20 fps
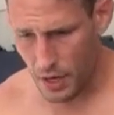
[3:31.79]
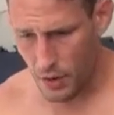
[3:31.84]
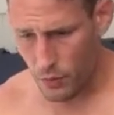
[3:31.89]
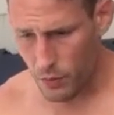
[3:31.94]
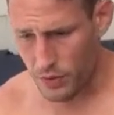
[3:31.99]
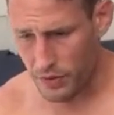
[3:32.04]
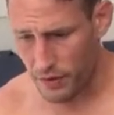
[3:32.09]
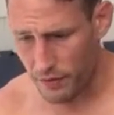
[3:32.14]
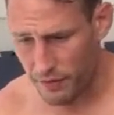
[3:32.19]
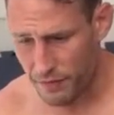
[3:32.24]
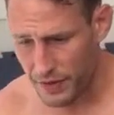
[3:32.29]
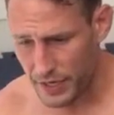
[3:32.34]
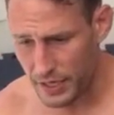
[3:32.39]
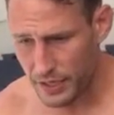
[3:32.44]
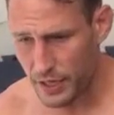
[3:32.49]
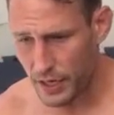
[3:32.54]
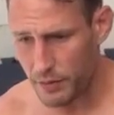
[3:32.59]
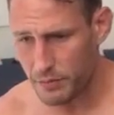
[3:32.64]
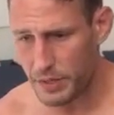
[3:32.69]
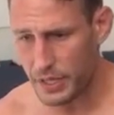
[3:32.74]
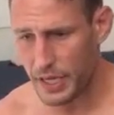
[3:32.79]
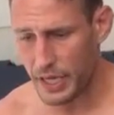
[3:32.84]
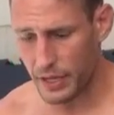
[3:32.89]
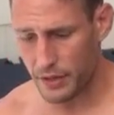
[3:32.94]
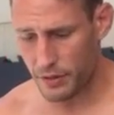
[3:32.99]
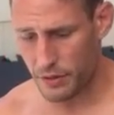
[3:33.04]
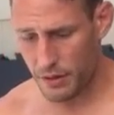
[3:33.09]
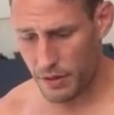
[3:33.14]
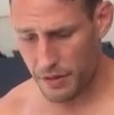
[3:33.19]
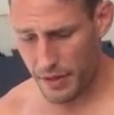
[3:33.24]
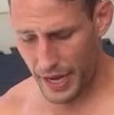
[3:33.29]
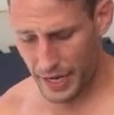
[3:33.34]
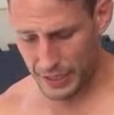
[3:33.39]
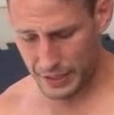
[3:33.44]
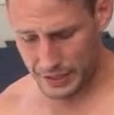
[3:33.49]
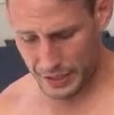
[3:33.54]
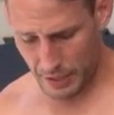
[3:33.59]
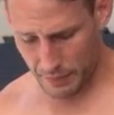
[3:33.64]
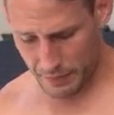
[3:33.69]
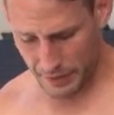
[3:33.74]
When the feet come together, the
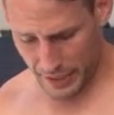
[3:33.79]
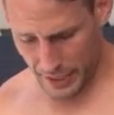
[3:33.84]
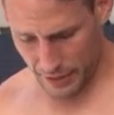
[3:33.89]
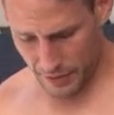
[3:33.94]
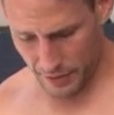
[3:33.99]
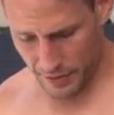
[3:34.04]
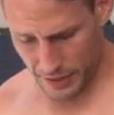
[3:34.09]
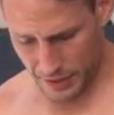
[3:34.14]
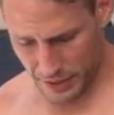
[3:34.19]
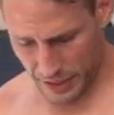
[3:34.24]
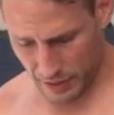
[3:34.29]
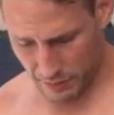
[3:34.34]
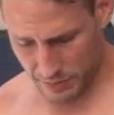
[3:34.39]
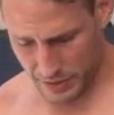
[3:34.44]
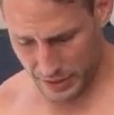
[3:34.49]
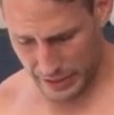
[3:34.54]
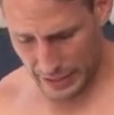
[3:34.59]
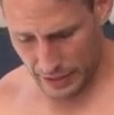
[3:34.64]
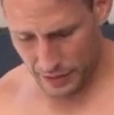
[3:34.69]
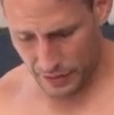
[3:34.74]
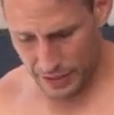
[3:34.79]
thighs come together. This comes together.